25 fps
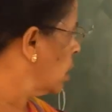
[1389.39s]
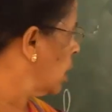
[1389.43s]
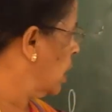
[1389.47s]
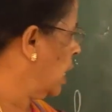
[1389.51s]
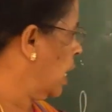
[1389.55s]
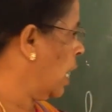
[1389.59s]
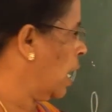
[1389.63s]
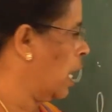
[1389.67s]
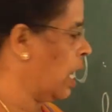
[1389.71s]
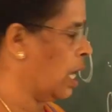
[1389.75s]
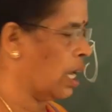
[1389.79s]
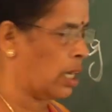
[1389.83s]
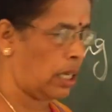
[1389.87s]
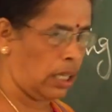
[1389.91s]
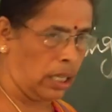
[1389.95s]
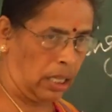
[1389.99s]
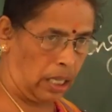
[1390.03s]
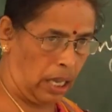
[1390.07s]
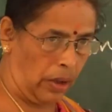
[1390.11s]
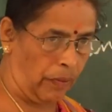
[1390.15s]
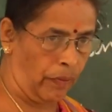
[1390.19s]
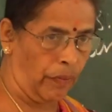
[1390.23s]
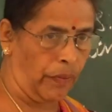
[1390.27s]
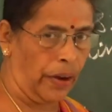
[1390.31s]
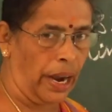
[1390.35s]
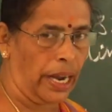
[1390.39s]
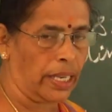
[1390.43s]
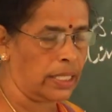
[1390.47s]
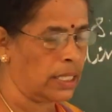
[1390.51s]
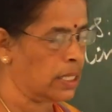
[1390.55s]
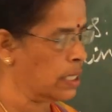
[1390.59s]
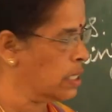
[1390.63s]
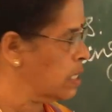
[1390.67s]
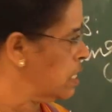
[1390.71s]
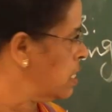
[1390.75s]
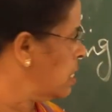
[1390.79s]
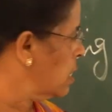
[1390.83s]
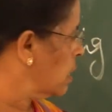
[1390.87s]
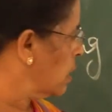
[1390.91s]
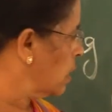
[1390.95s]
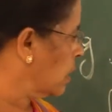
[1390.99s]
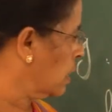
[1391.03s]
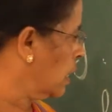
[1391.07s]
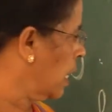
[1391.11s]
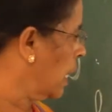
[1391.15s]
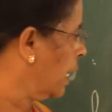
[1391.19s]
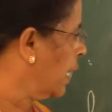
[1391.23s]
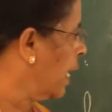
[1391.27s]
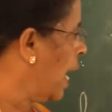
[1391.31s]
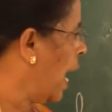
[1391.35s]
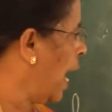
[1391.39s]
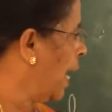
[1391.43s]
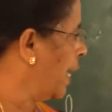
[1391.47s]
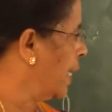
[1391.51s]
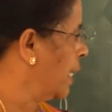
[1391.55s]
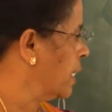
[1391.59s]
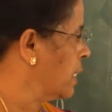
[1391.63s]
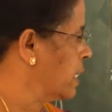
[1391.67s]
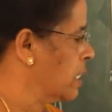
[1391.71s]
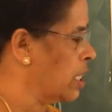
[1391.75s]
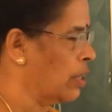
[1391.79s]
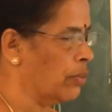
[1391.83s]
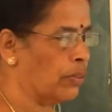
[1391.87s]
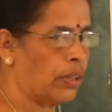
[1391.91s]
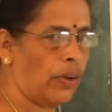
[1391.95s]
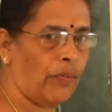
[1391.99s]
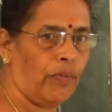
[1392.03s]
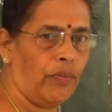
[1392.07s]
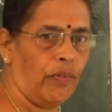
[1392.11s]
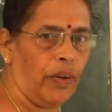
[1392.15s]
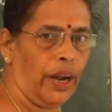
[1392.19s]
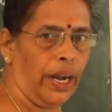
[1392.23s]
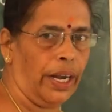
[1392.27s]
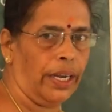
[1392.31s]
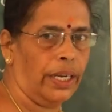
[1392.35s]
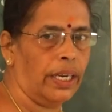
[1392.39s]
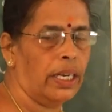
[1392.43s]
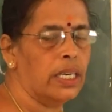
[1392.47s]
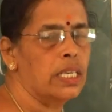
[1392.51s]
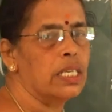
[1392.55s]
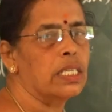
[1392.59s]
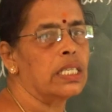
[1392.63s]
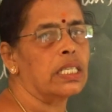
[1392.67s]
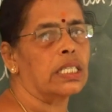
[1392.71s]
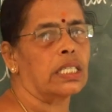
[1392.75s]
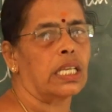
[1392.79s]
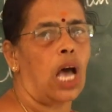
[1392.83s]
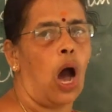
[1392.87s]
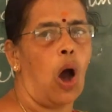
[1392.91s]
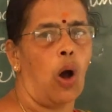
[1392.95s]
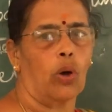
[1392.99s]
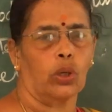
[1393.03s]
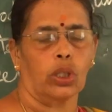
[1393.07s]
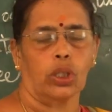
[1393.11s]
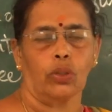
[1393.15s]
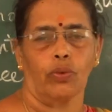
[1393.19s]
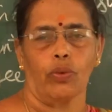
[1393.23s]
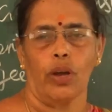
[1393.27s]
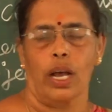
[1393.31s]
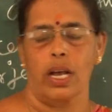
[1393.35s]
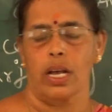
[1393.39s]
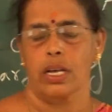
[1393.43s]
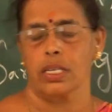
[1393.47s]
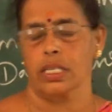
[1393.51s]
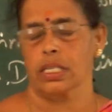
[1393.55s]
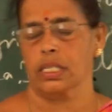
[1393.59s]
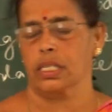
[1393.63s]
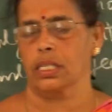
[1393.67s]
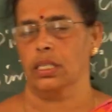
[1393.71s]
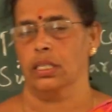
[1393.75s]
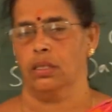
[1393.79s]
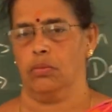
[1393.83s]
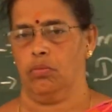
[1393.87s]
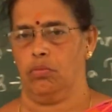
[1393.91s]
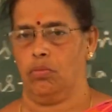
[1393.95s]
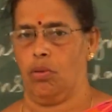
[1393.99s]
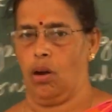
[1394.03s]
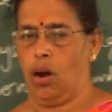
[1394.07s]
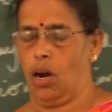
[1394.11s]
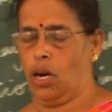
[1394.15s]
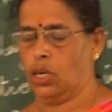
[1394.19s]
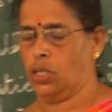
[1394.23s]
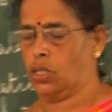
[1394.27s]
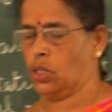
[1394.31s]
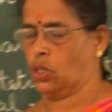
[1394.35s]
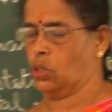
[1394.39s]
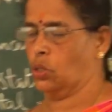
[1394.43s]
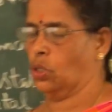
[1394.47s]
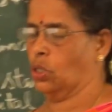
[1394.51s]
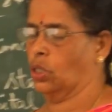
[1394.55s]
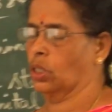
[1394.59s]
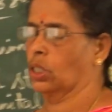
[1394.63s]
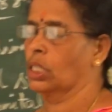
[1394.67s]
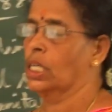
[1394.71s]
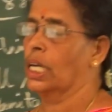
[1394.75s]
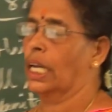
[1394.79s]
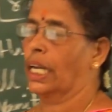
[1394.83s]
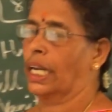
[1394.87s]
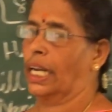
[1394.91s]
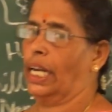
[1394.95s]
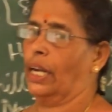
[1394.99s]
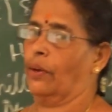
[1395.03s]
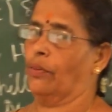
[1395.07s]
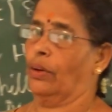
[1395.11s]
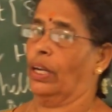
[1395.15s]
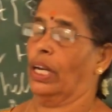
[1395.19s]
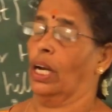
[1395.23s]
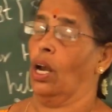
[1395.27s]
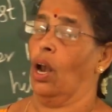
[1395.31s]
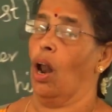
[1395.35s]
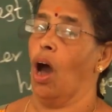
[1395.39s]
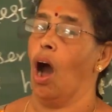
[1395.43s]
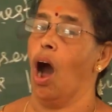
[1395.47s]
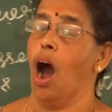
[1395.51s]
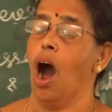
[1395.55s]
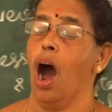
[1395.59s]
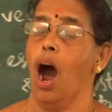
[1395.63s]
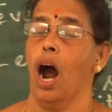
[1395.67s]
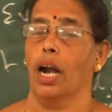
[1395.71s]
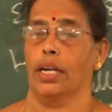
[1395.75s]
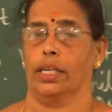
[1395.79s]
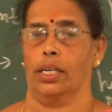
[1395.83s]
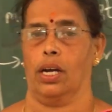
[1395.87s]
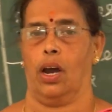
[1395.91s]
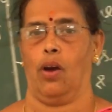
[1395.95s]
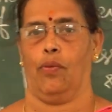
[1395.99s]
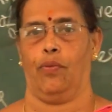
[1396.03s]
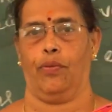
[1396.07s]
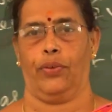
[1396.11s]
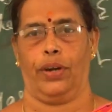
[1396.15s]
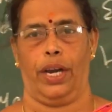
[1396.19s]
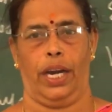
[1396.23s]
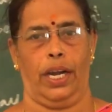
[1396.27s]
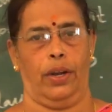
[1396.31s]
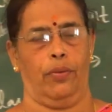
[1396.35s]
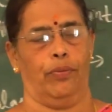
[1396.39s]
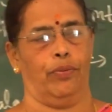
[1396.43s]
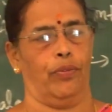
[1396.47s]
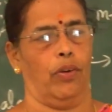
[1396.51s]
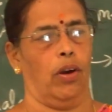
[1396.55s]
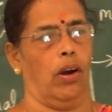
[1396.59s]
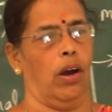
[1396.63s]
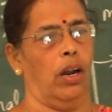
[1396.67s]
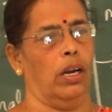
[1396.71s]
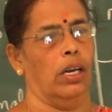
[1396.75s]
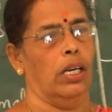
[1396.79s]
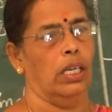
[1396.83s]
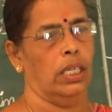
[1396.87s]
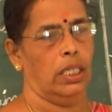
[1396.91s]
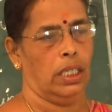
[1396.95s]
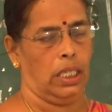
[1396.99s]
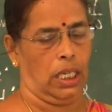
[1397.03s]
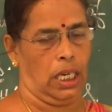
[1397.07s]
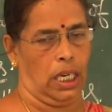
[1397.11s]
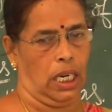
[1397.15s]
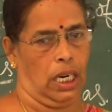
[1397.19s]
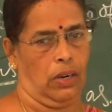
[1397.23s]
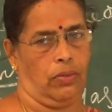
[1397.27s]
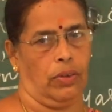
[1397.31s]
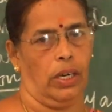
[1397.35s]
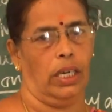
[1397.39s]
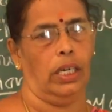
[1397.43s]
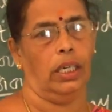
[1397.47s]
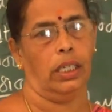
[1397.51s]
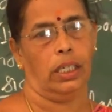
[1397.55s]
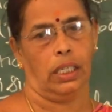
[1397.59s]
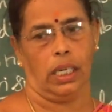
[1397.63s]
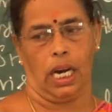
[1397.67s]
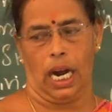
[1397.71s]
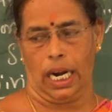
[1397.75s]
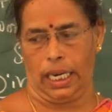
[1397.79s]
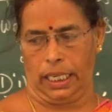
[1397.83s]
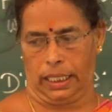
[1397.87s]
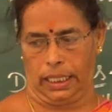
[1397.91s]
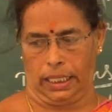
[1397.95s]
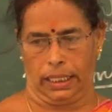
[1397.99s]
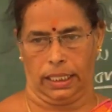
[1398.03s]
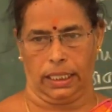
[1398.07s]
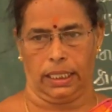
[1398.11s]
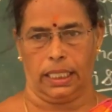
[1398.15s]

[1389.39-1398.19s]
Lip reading: Here the west, the direction of the wind, southwest monsoon giving lot of rainfall in our country.